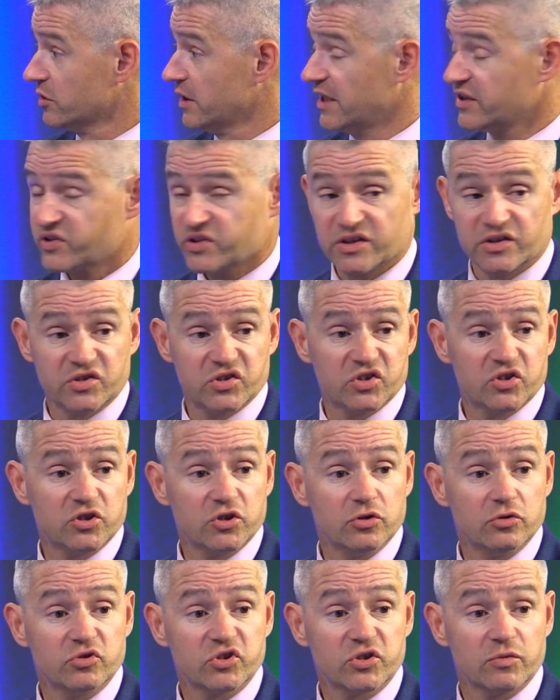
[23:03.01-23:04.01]
lessons
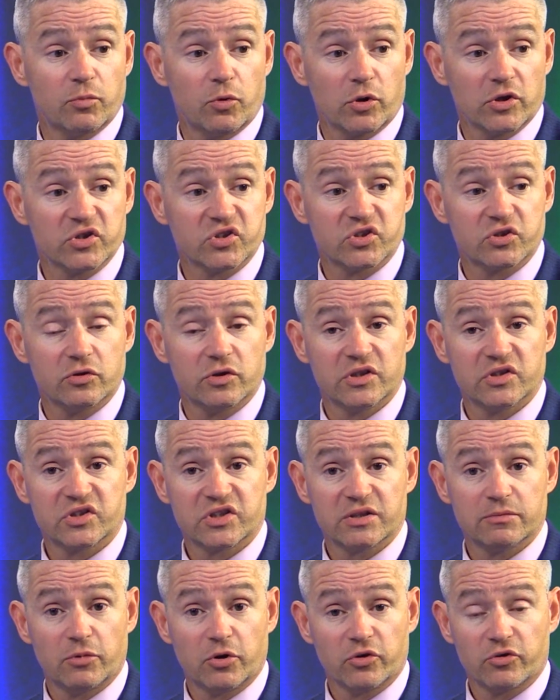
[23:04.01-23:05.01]
to support students
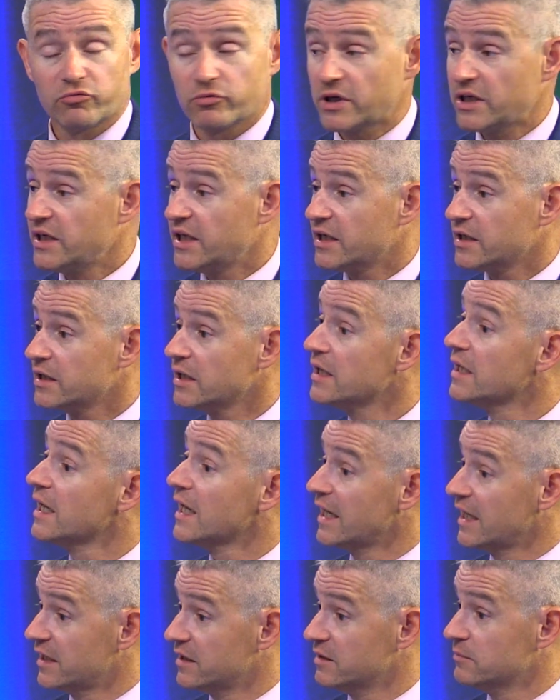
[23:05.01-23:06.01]
in both reading
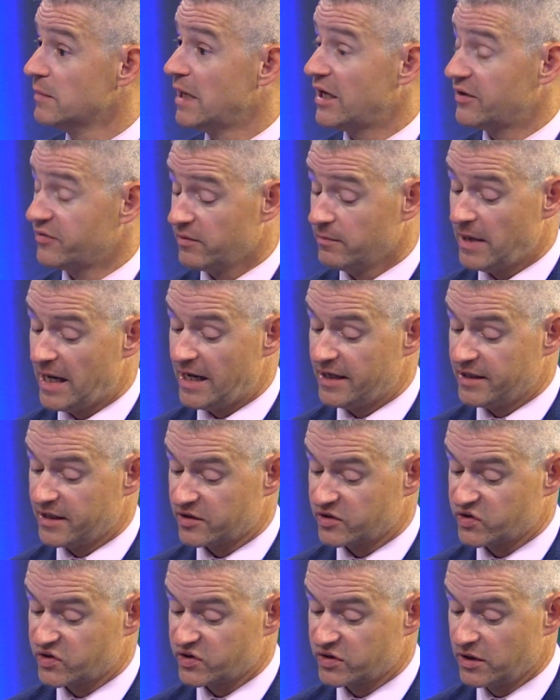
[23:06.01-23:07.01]
and in
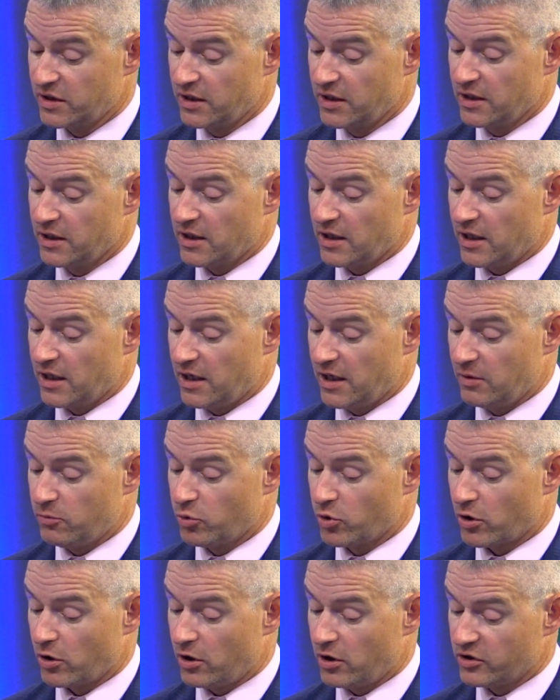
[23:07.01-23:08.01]
mathematics. Um,
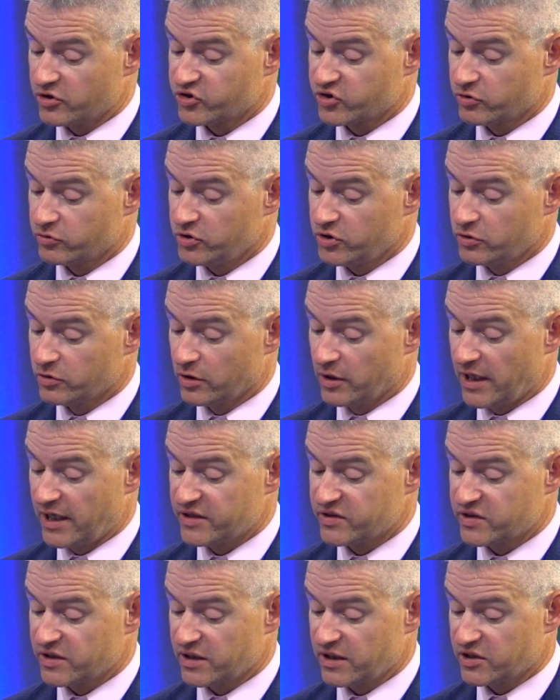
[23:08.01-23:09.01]
we're also
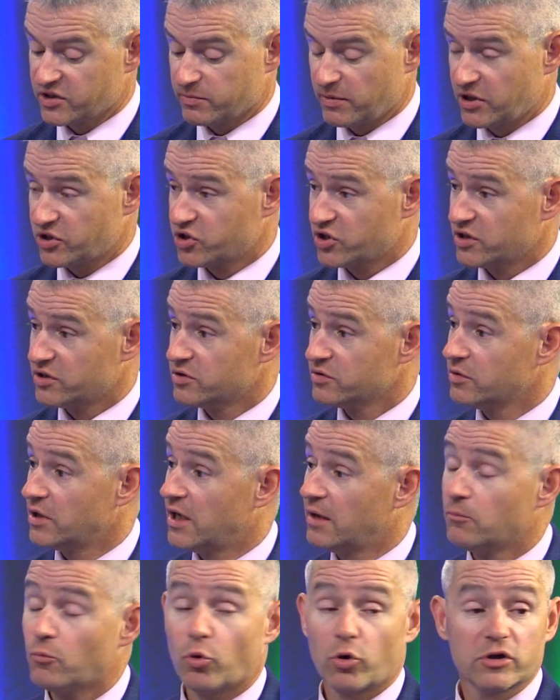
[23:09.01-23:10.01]
utilizing, as mentioned,
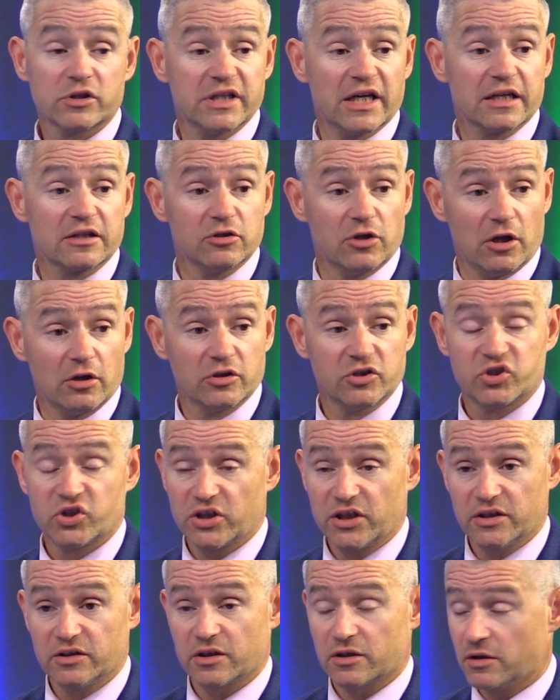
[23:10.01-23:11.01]
uh, more
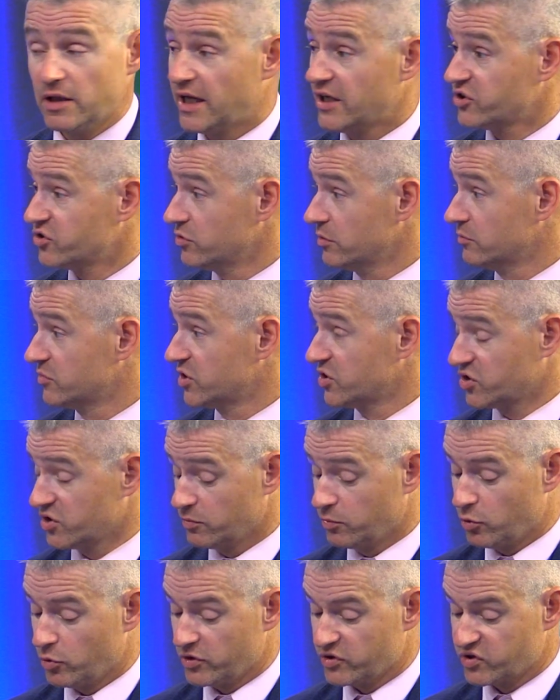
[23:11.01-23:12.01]
technology in the classroom to
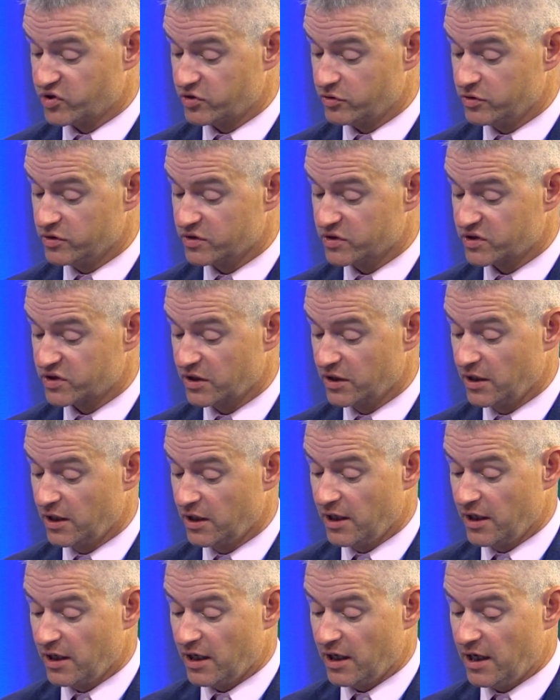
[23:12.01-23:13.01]
support students.
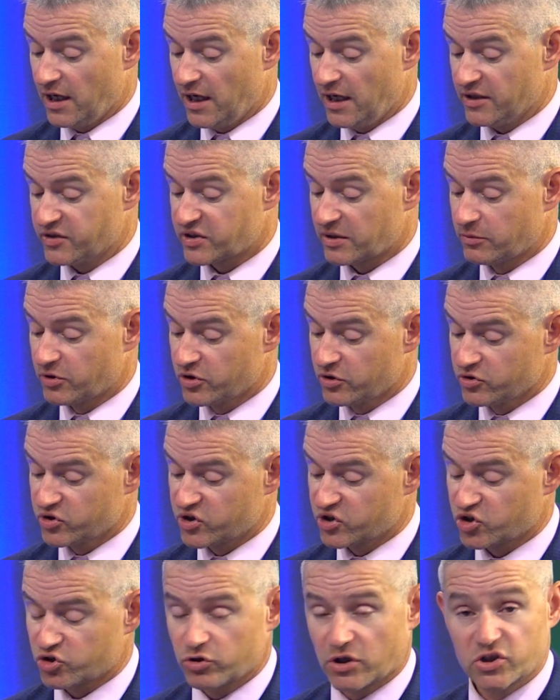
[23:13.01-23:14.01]
Uh, some of those
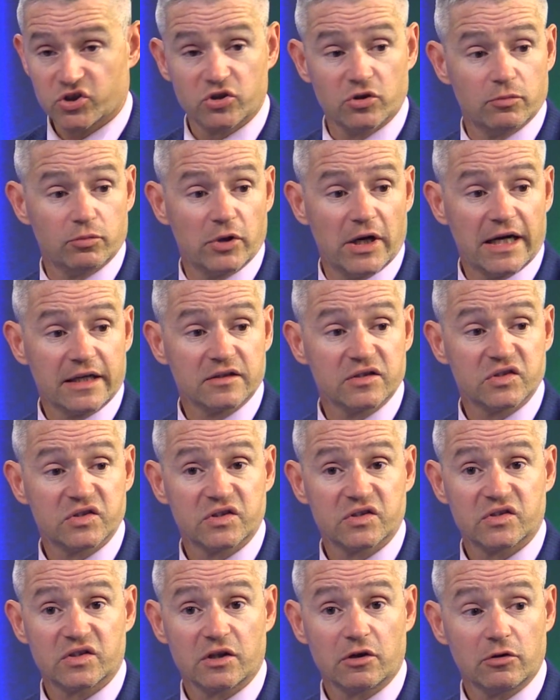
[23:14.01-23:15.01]
instructional
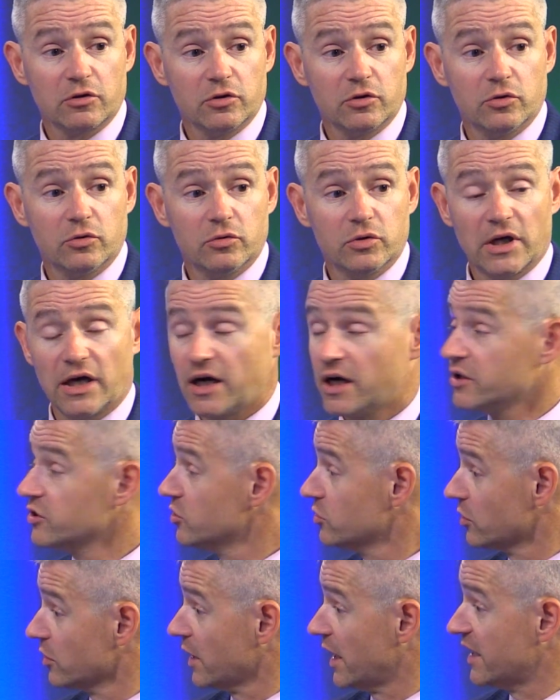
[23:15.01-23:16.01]
practices include uh,
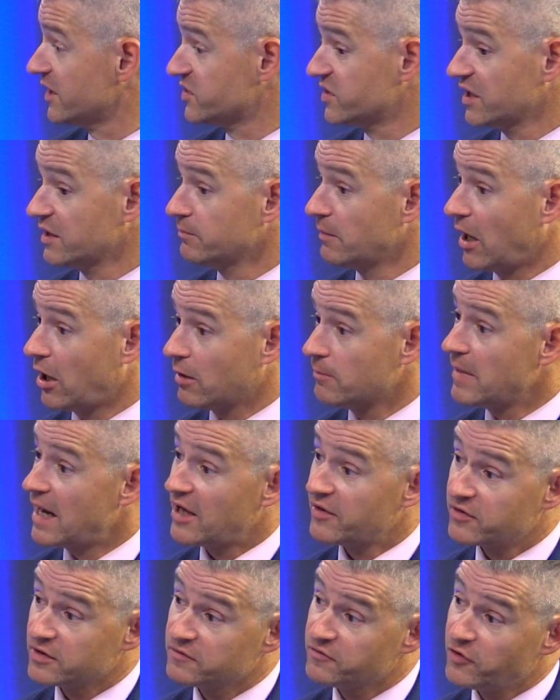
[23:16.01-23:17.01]
utilizing our
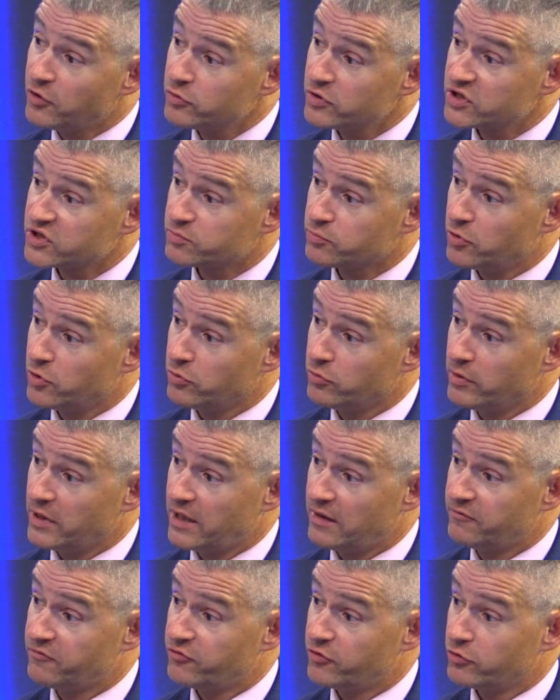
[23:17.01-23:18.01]
Math in Focus
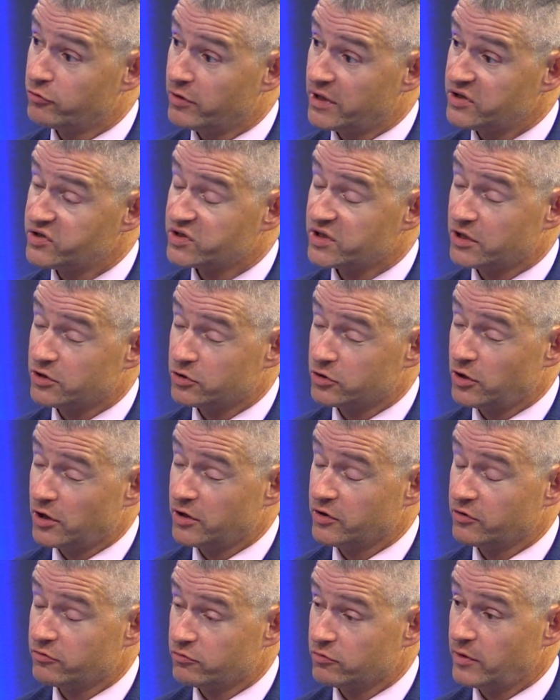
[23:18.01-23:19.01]
program for grades
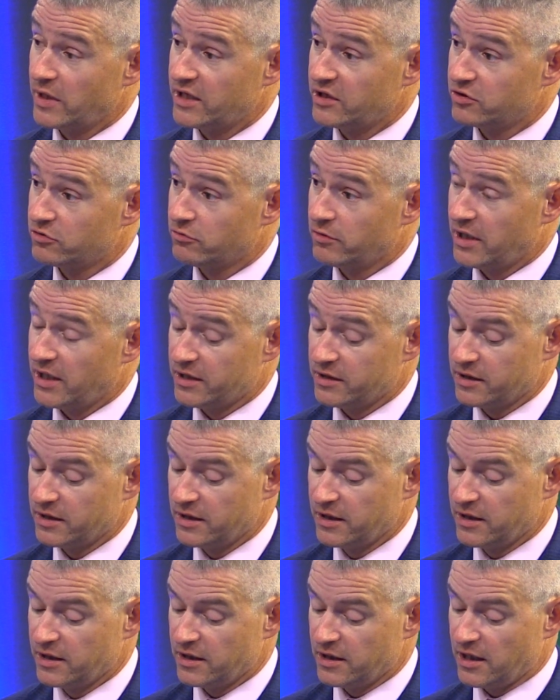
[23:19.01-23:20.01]
kindergarten through eighth grade.
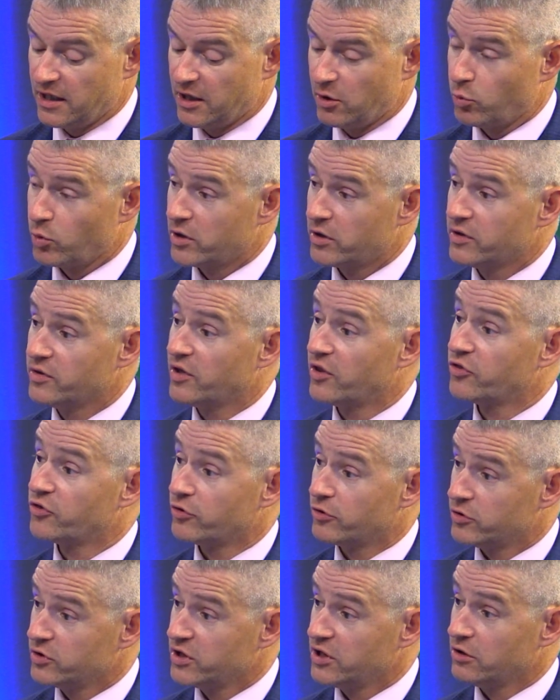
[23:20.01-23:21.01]
Uh, we're in the
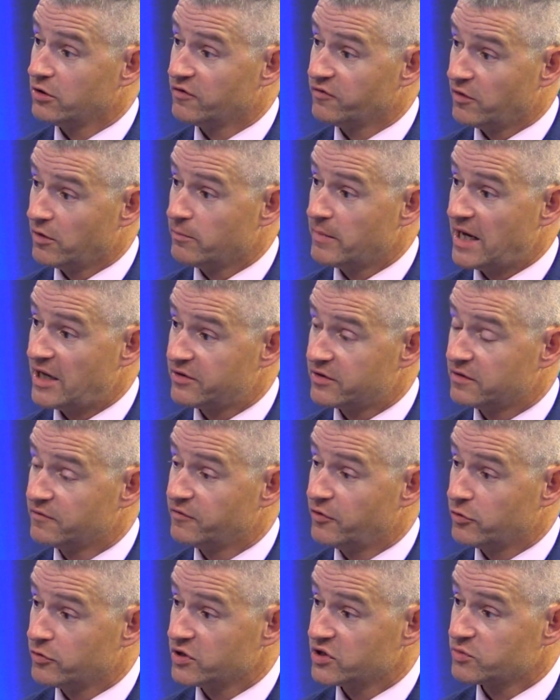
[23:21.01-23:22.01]
third year of our Math in
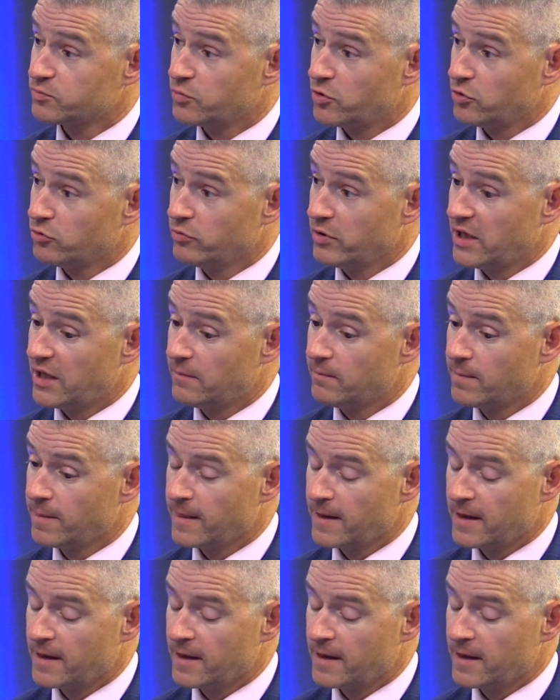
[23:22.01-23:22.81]
Focus program,